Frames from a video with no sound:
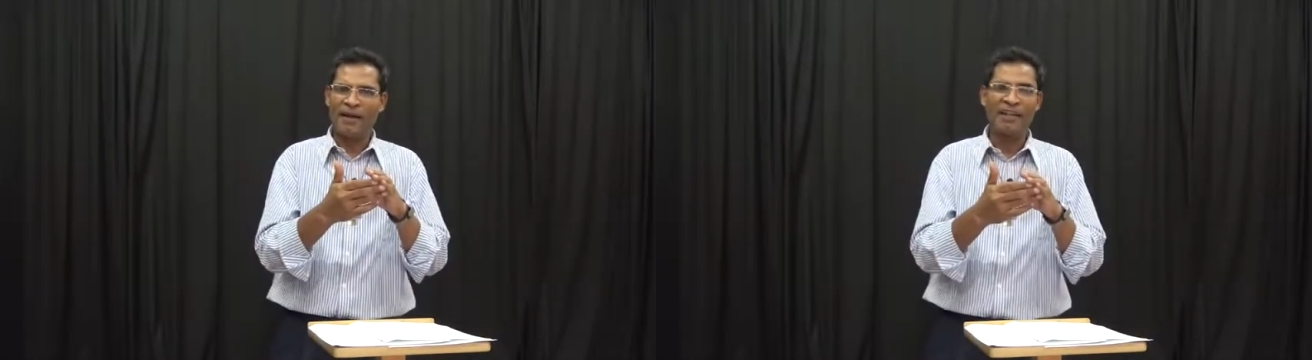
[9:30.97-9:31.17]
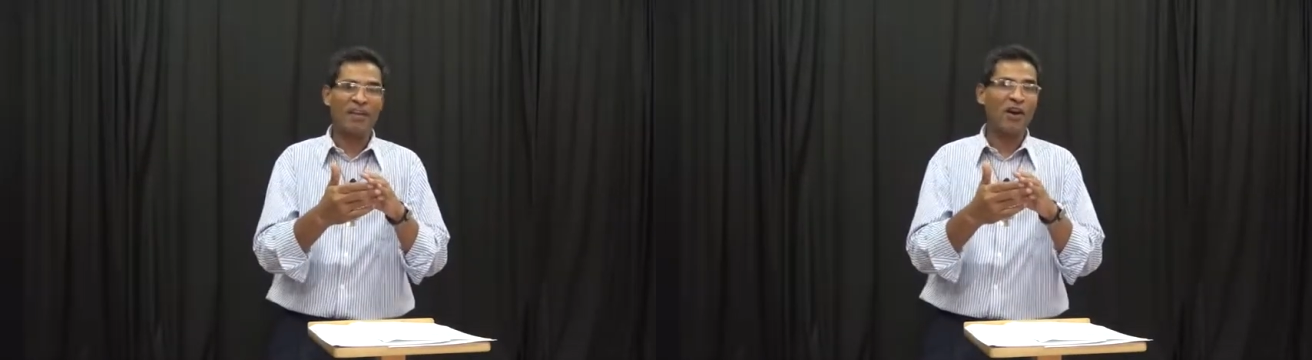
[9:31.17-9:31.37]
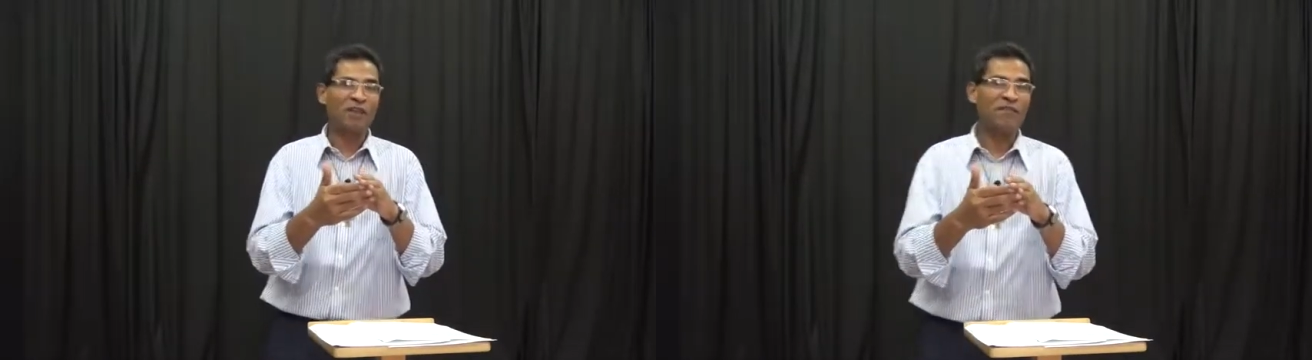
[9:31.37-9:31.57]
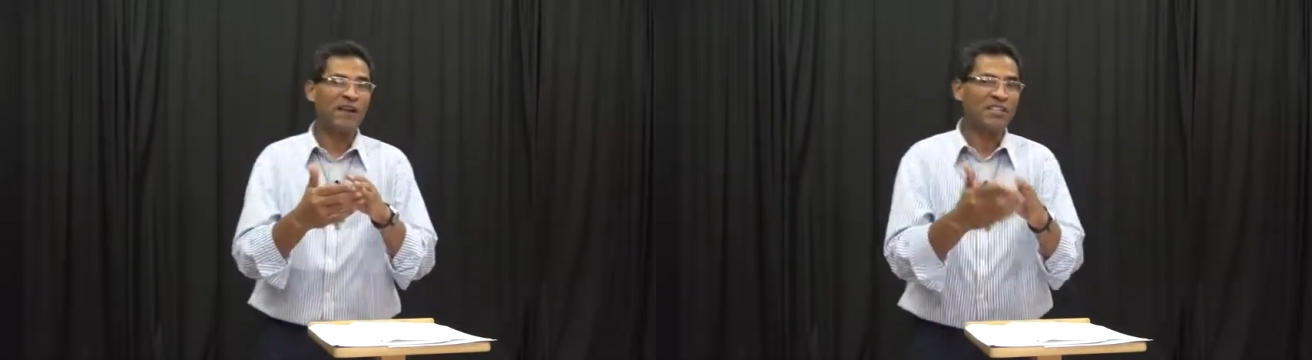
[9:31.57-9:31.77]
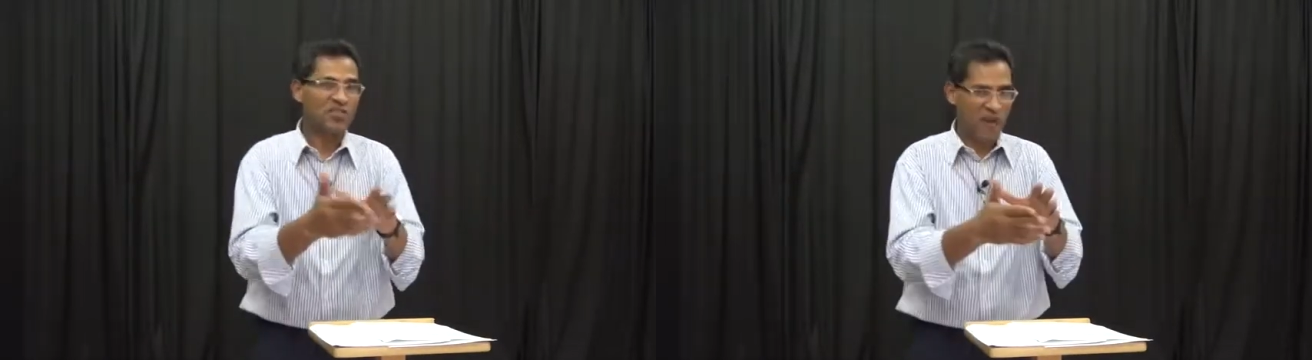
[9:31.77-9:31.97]
he got
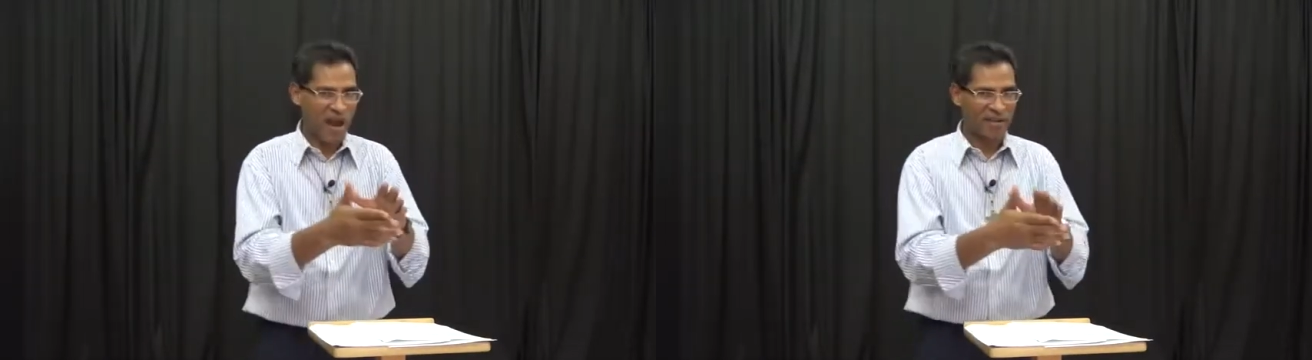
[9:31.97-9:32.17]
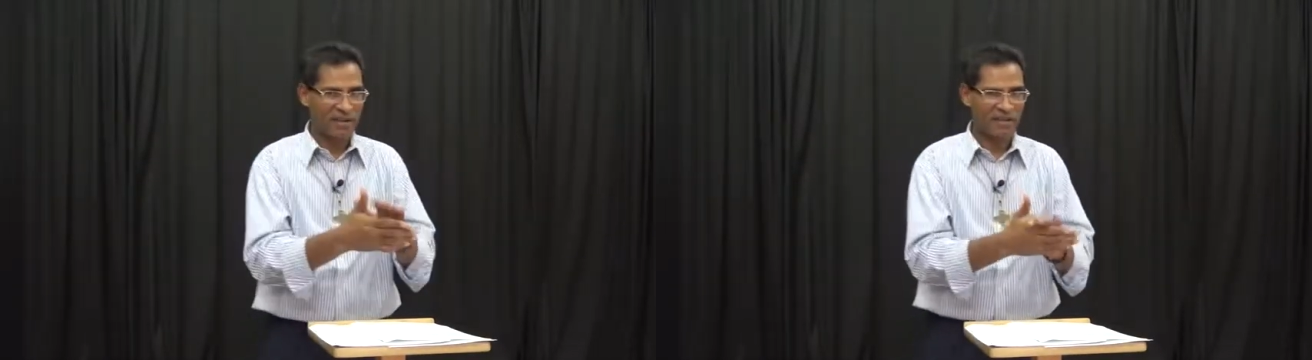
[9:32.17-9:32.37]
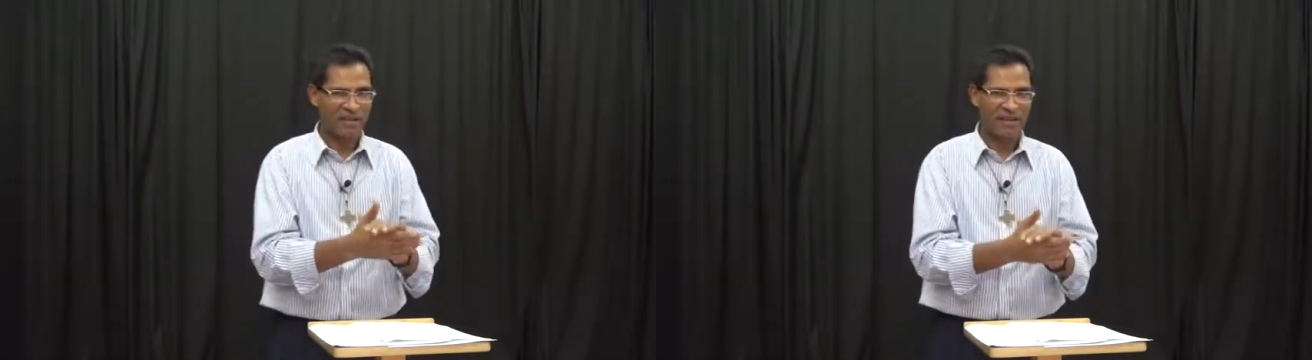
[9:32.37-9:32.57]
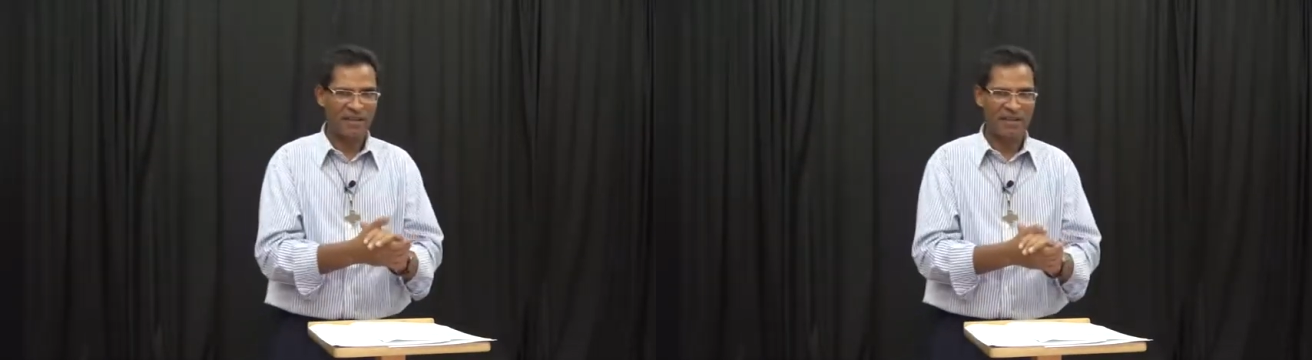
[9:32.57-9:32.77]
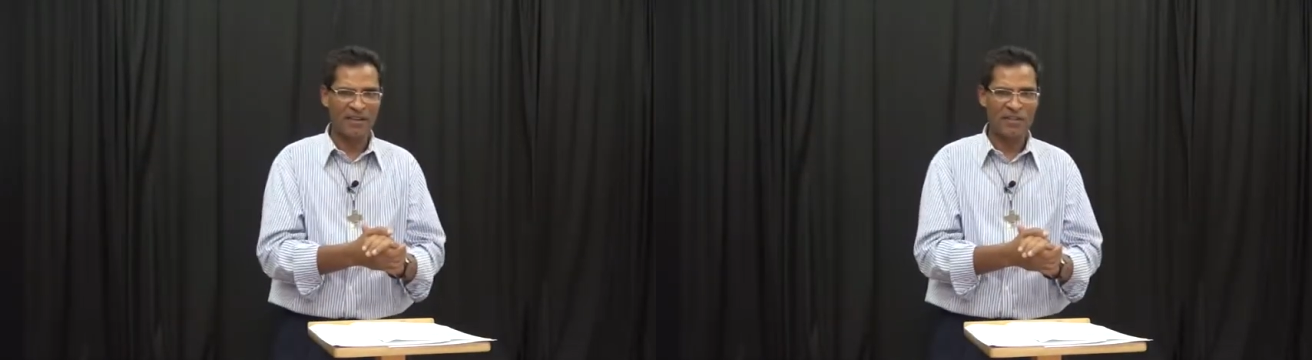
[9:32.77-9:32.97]
first rank
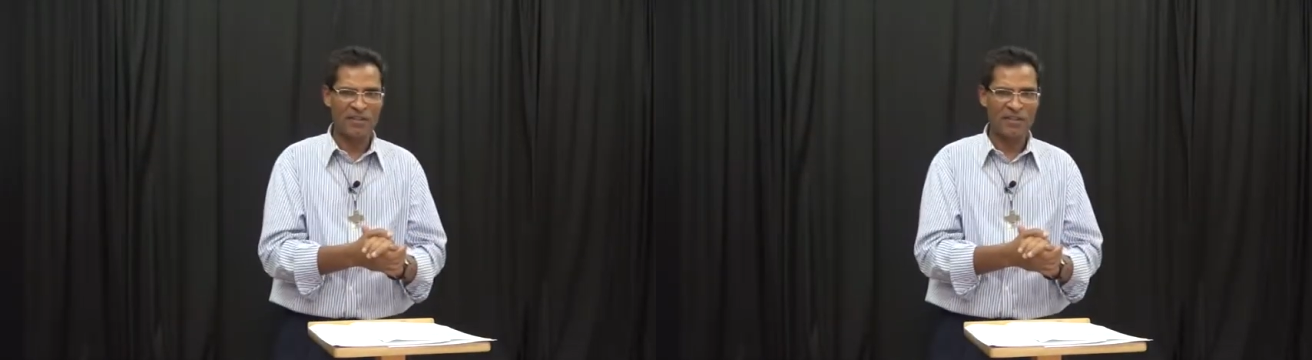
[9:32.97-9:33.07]
in his